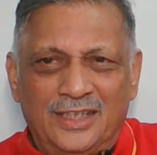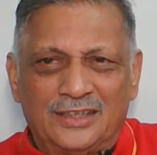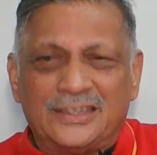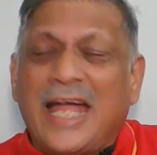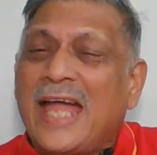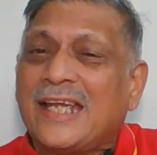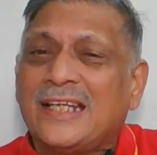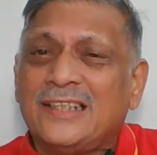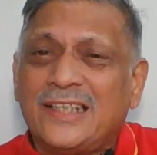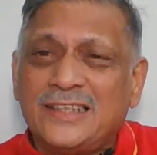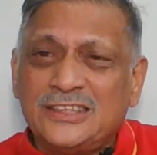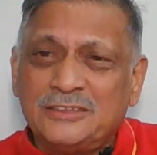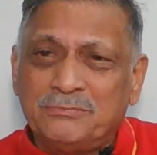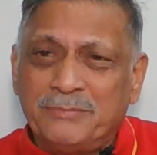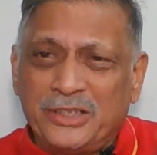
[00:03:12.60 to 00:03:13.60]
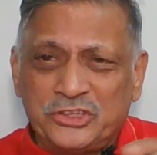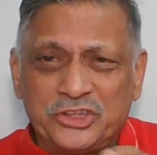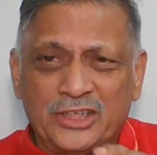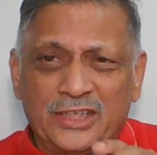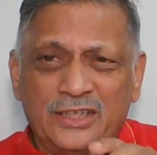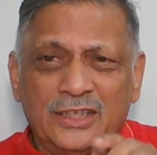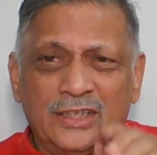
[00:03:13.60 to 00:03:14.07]
The angle that is
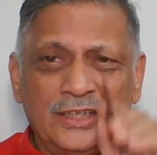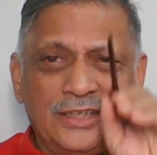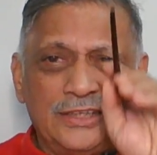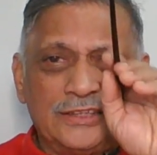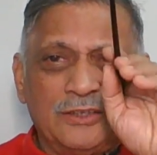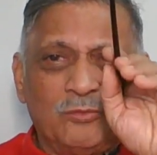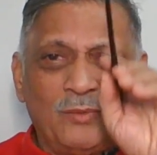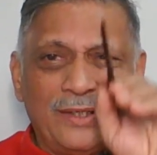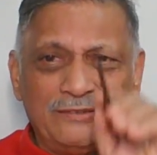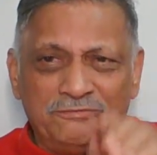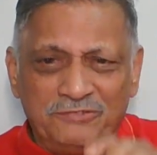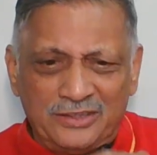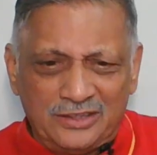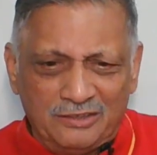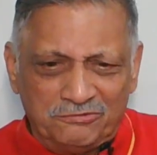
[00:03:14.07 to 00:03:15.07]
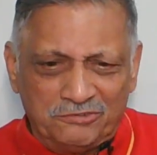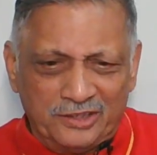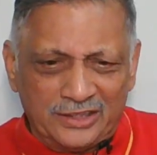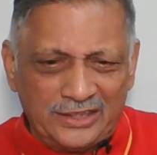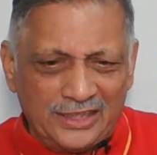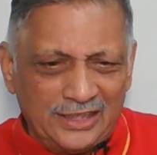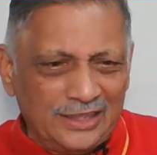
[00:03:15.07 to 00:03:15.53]
measured is the one with the
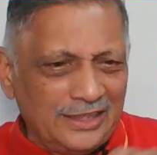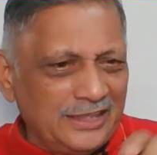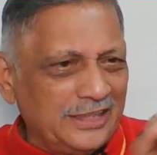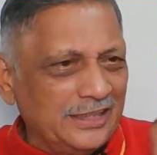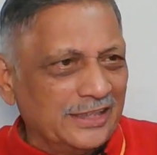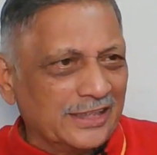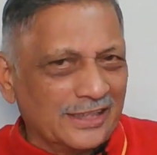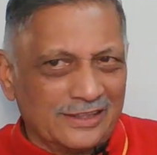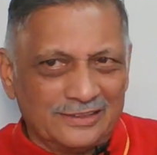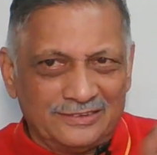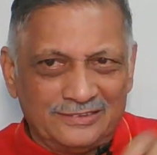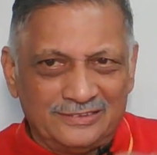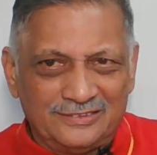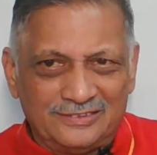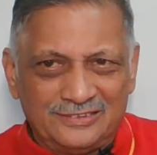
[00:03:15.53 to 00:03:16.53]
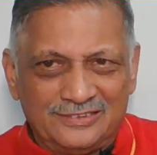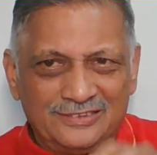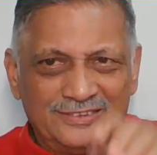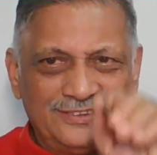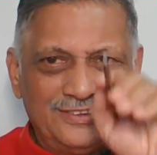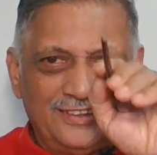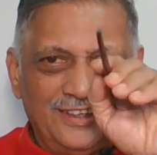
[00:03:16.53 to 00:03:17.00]
vertical here.
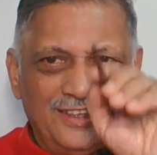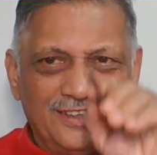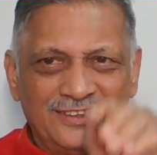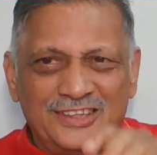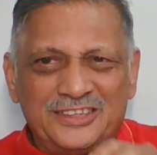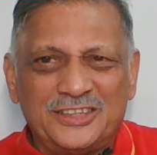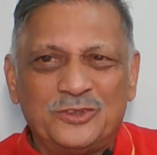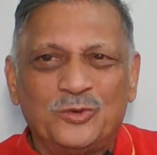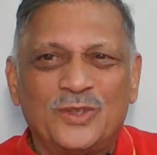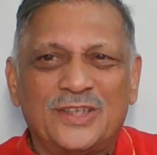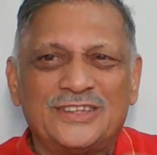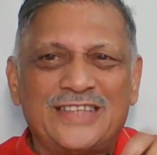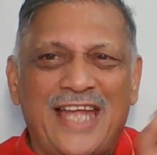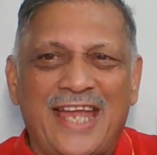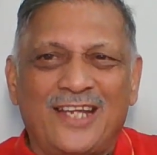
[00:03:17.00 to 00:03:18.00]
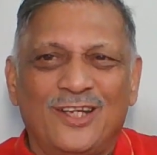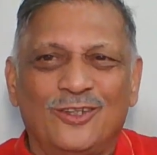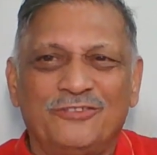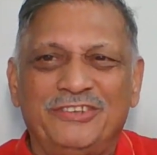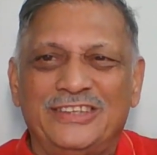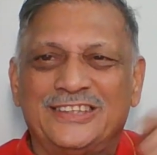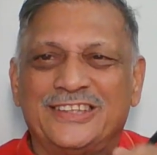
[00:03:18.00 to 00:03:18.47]
This is known as the angle
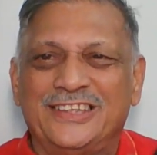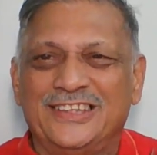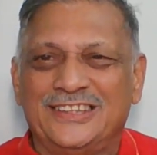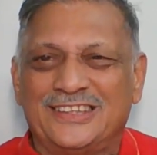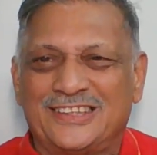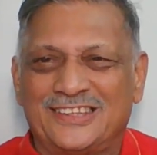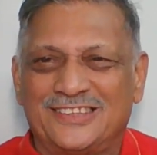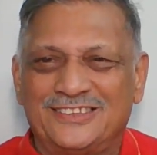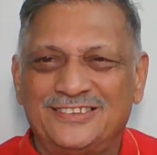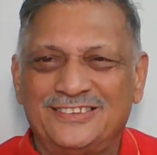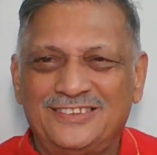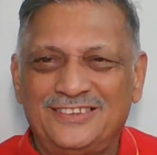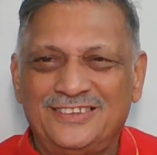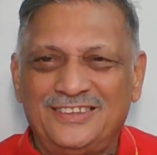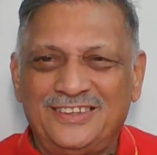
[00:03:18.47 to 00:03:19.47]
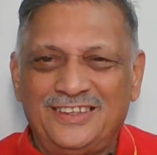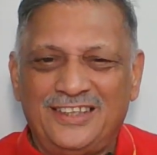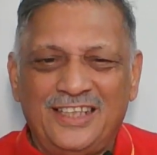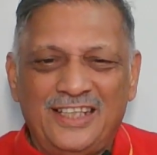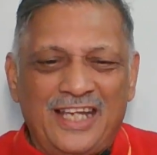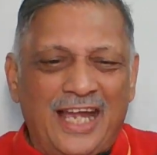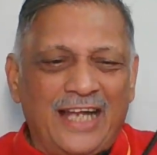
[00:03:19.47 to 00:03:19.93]
of incidence.
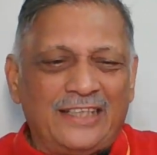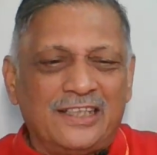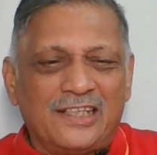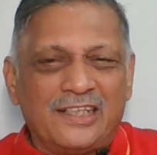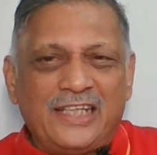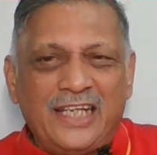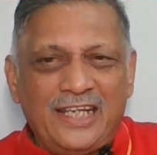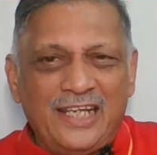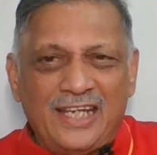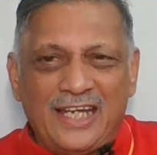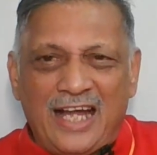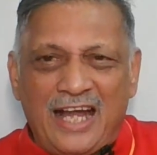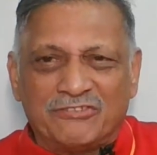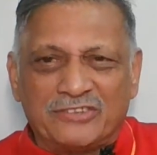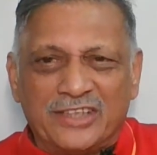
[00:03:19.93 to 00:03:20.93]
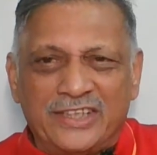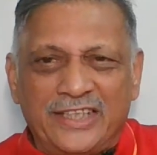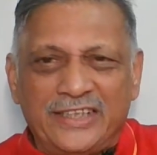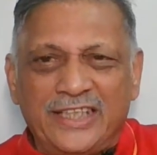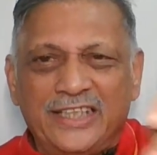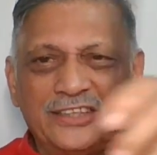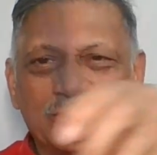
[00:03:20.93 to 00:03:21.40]
And the ray, after
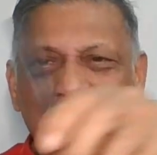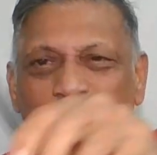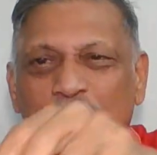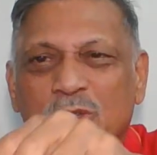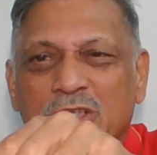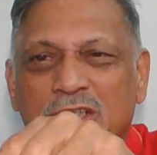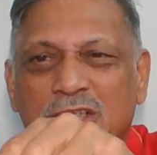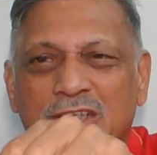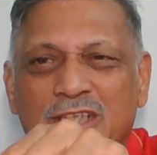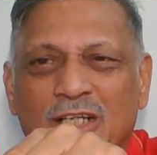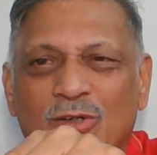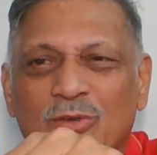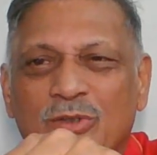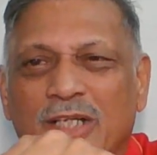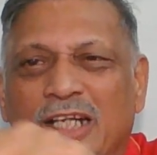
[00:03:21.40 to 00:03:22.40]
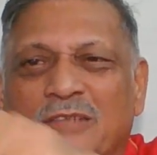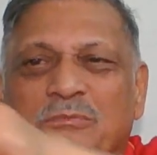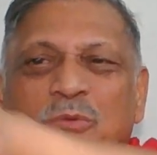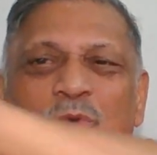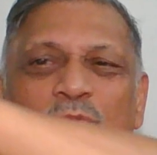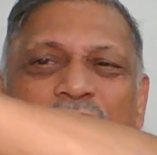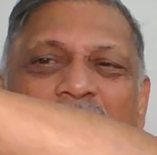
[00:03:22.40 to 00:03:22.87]
hitting, is going to turn around and
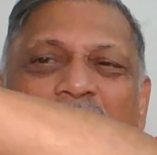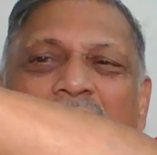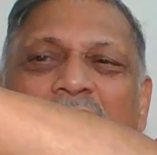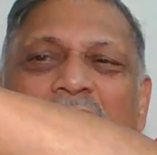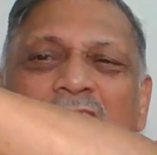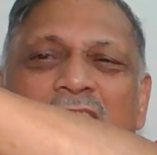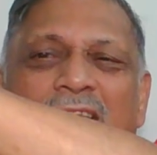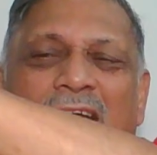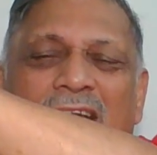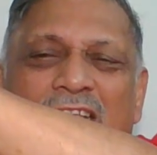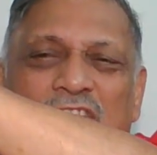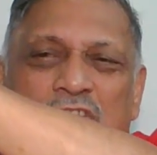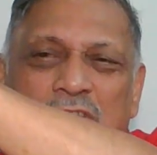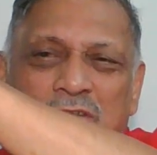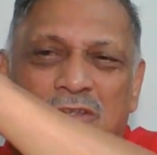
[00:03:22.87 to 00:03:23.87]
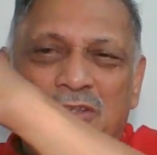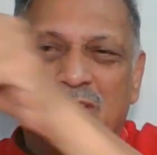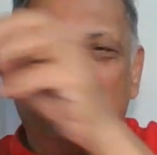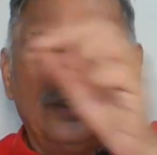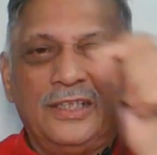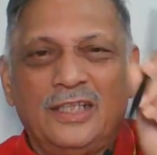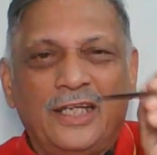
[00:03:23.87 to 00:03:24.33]
move in another direction.
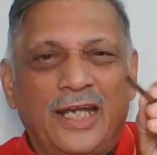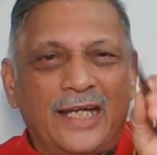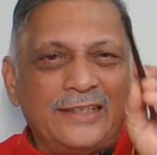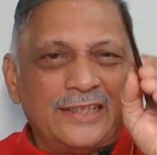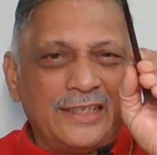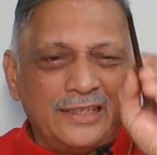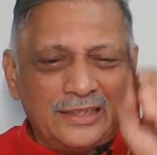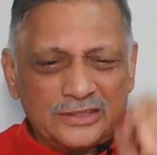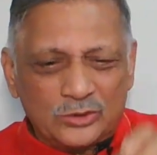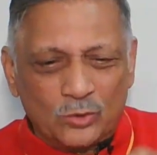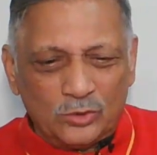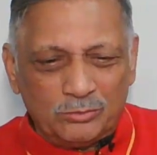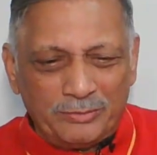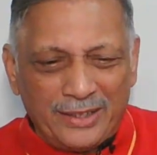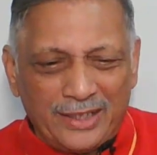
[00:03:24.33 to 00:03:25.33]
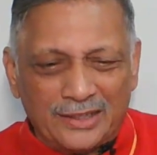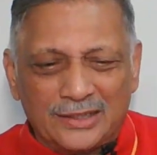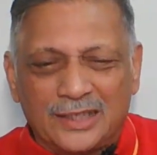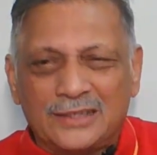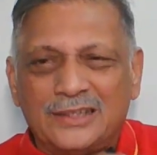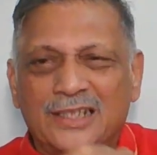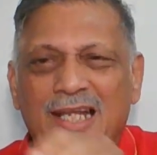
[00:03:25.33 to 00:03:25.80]
And then it's going to make
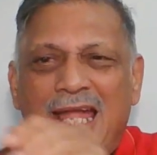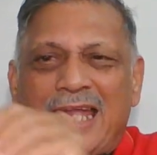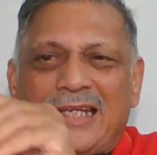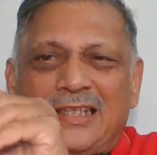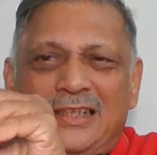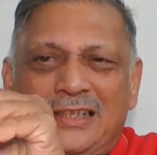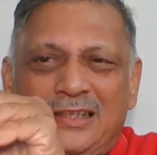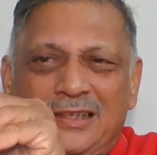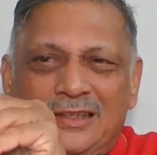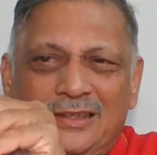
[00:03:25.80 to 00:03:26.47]
another angle.